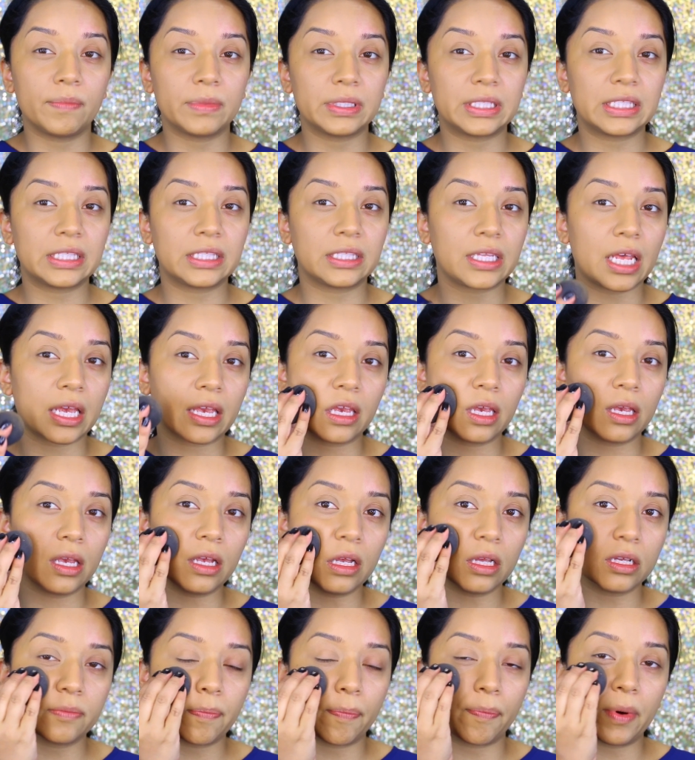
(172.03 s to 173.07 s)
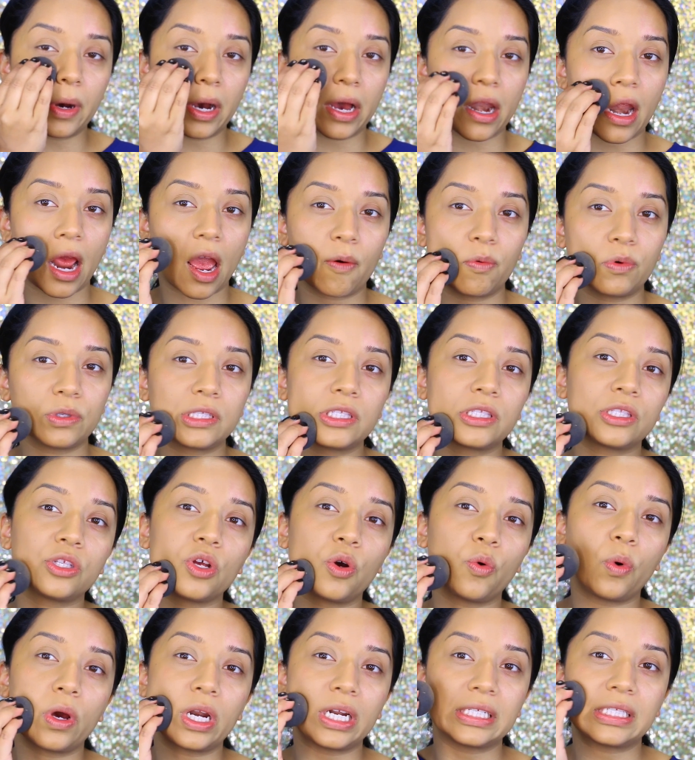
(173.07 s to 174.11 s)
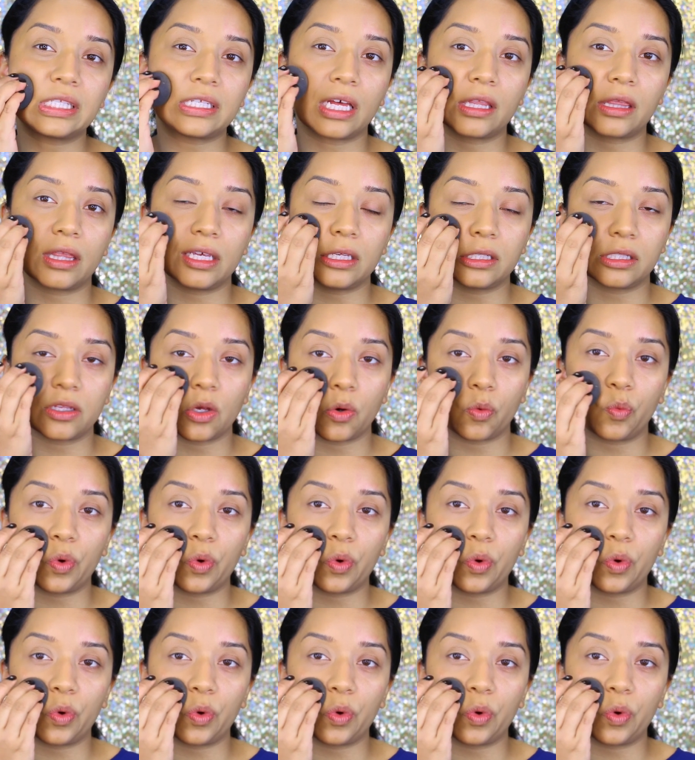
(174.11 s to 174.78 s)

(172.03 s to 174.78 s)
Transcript: sticky, but I would still want to set this